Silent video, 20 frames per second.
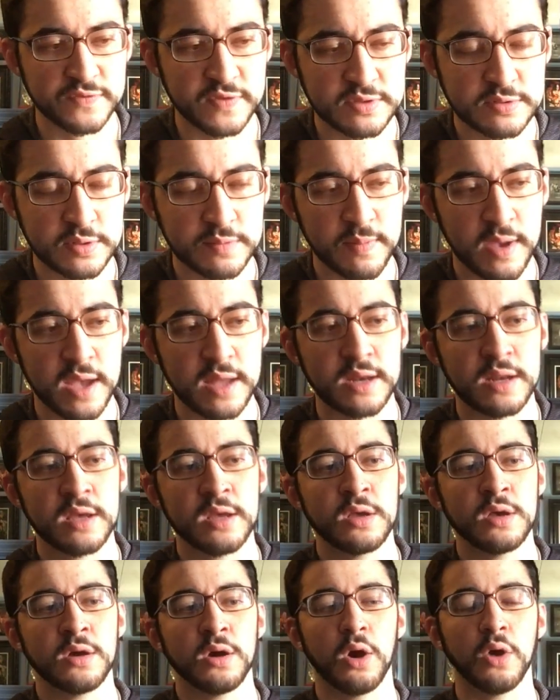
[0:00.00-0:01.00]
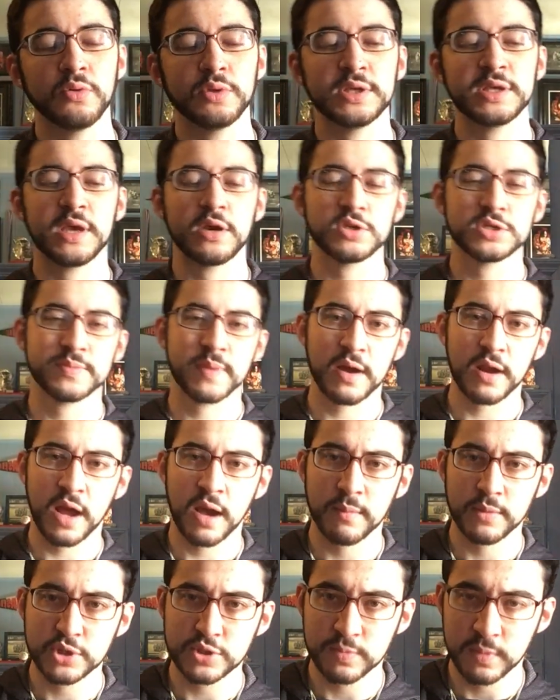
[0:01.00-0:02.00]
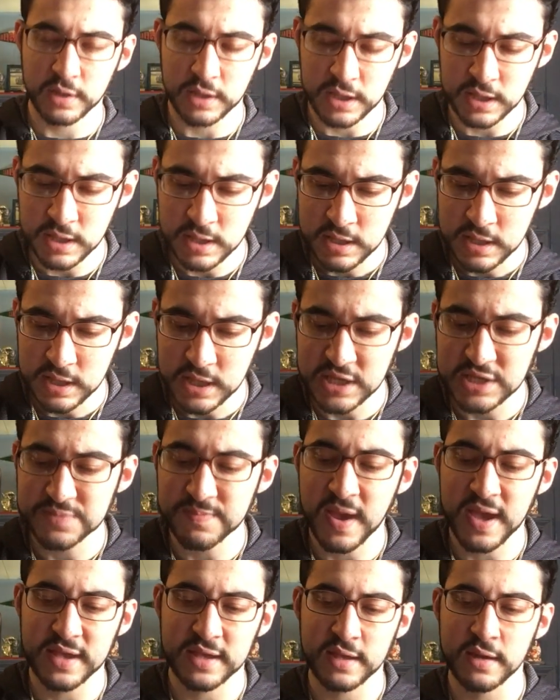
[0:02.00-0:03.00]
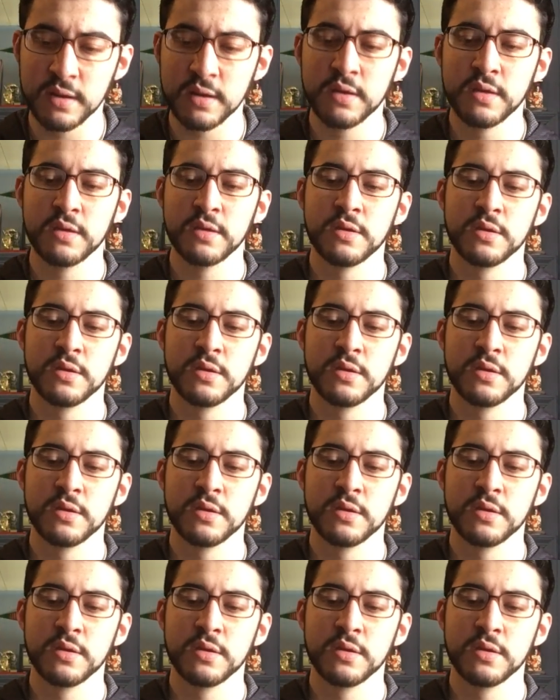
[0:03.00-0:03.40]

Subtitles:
Vince McMahon only cares about how much money he's making